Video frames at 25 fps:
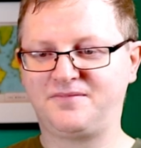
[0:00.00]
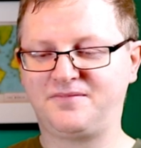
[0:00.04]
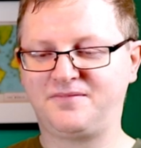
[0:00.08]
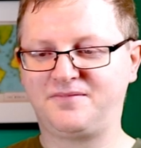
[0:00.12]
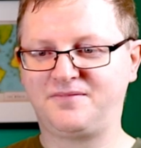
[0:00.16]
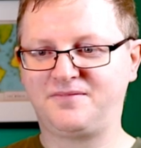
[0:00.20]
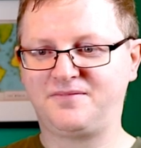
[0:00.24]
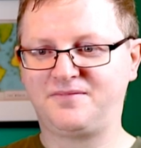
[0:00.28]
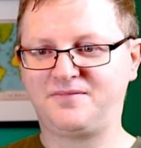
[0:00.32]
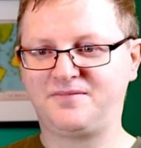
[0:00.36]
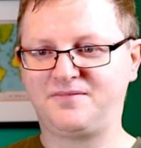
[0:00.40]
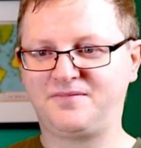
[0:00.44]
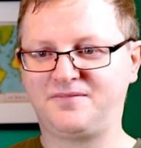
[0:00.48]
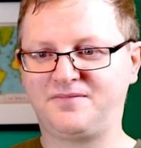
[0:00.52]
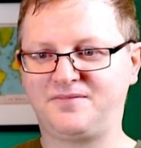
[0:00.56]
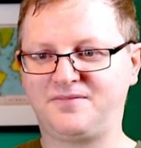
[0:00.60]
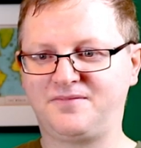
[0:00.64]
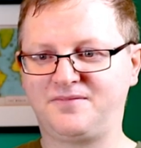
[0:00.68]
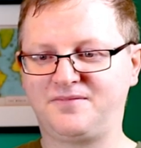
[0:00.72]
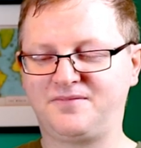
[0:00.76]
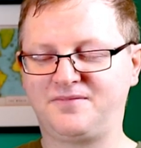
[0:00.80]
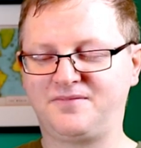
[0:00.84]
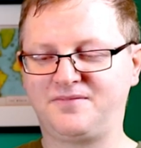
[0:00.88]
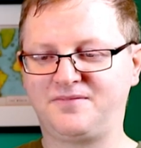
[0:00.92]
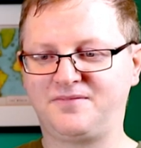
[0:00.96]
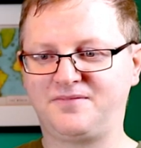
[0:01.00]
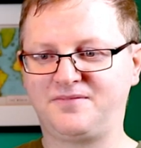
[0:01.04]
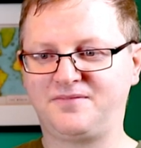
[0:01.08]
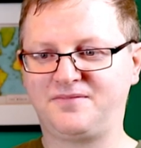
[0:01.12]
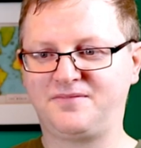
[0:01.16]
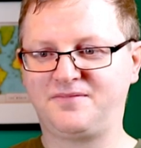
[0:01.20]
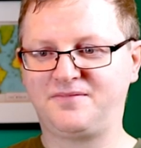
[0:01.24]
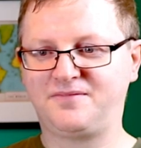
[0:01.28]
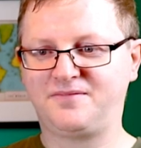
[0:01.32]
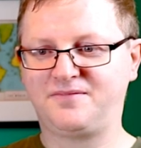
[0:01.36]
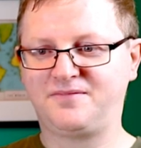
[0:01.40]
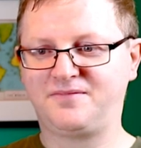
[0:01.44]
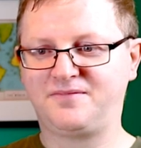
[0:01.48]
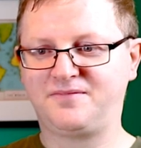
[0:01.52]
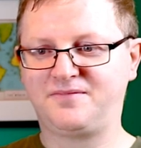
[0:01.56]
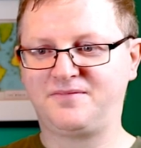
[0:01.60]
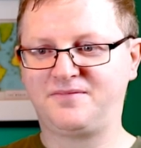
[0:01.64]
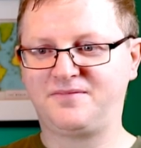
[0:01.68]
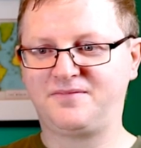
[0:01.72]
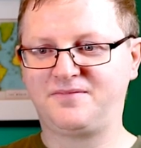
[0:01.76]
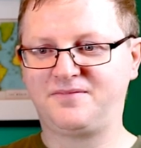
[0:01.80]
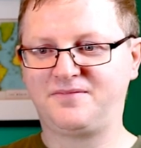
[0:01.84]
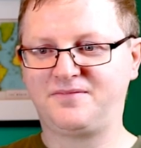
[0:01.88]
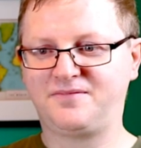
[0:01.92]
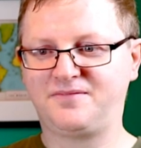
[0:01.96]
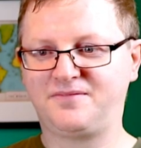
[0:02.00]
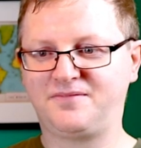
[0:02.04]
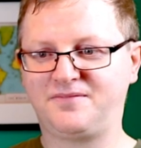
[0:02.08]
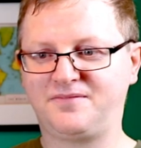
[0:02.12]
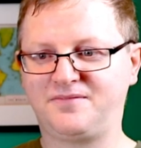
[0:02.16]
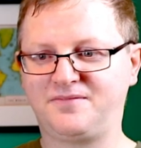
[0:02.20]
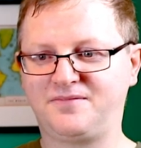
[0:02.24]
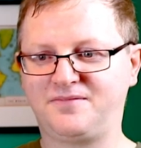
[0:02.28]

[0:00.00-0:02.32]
(silent)